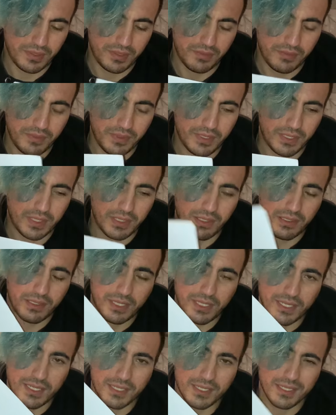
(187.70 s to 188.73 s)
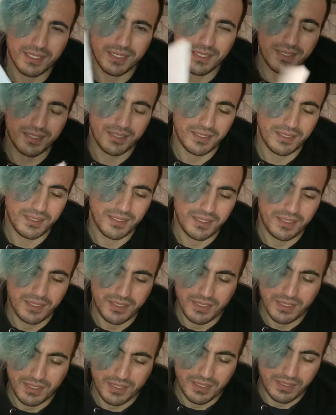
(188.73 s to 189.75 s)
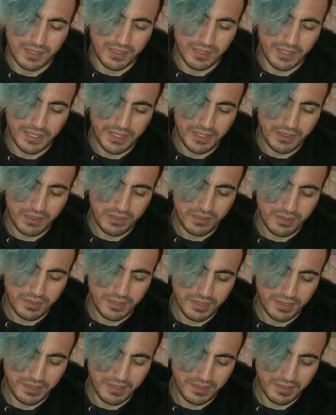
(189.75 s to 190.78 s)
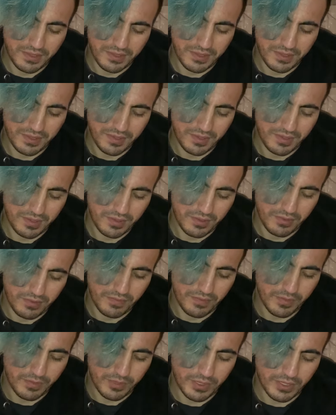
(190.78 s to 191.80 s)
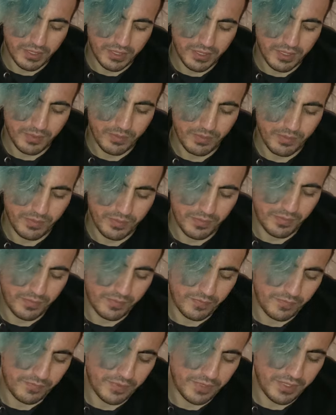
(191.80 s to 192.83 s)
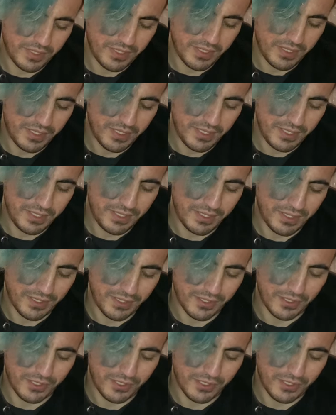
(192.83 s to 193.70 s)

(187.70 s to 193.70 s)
we got our last letter from awesome fuckingness.